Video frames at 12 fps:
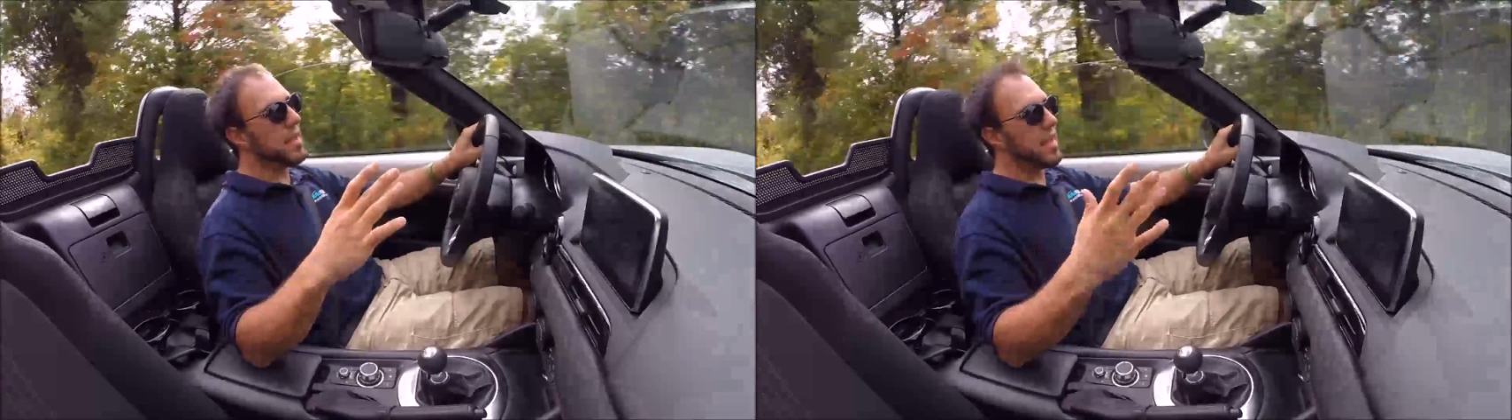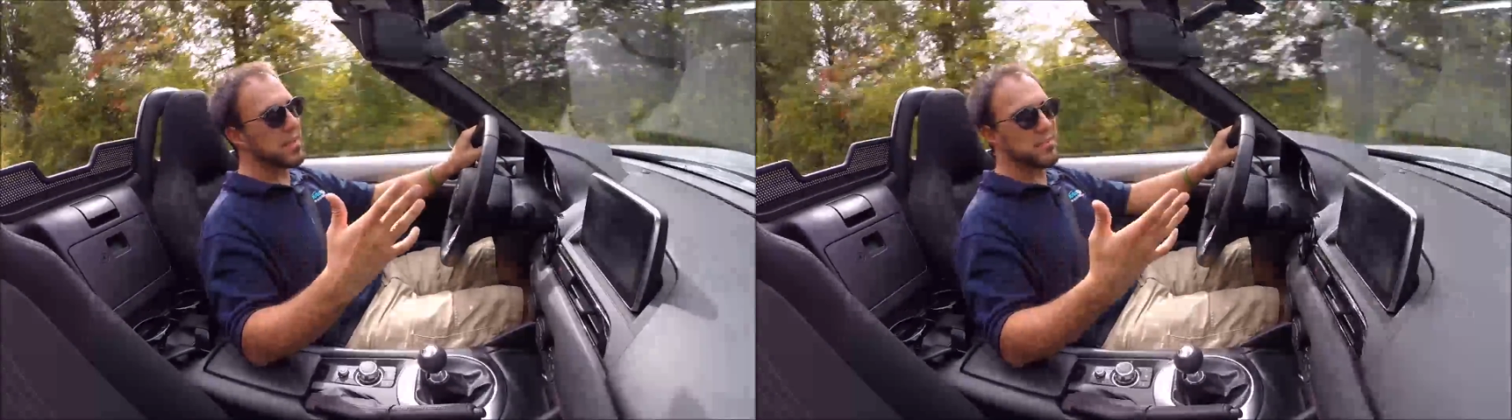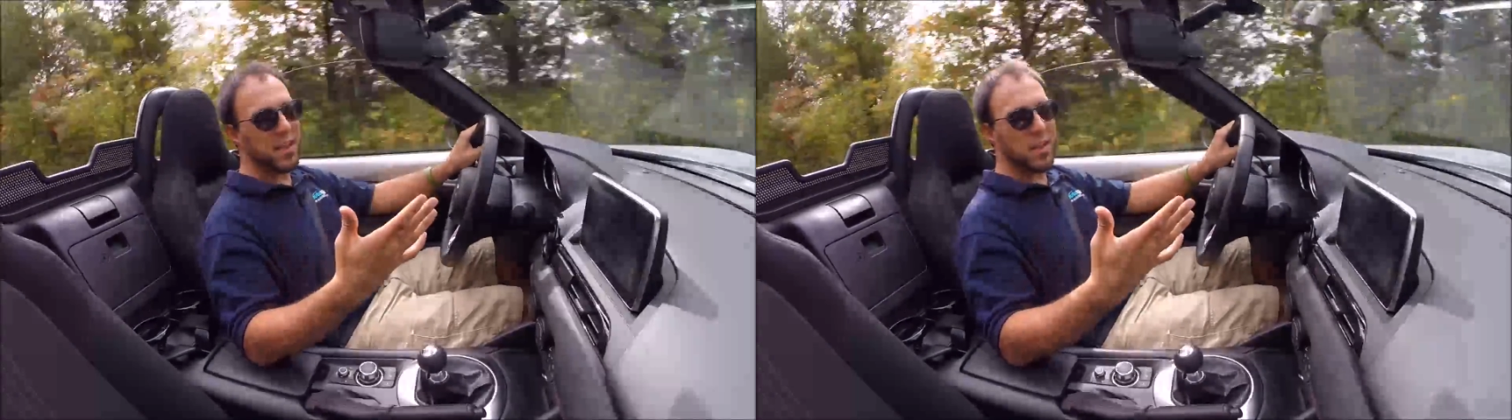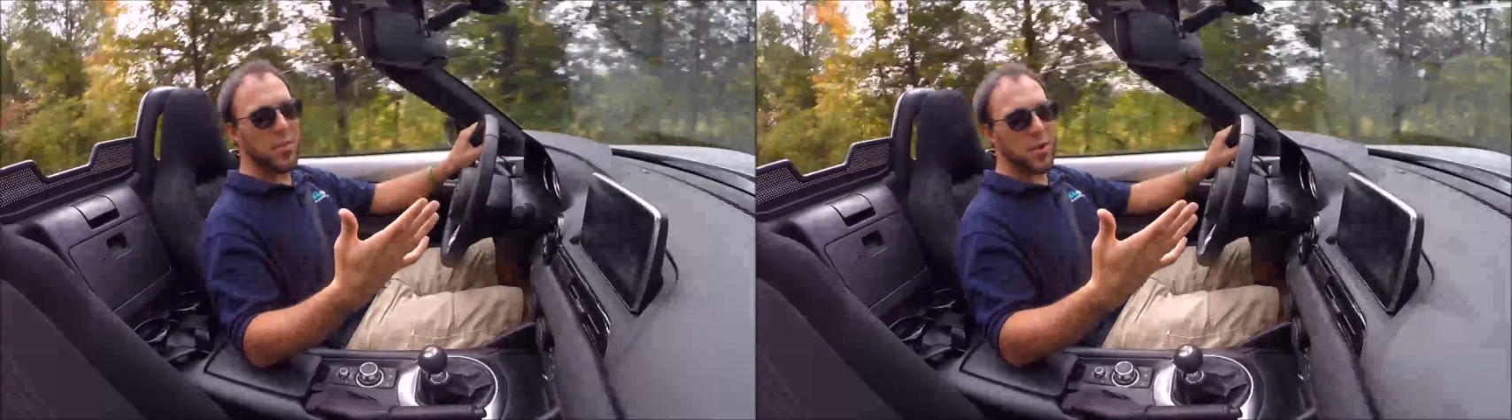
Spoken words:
it's like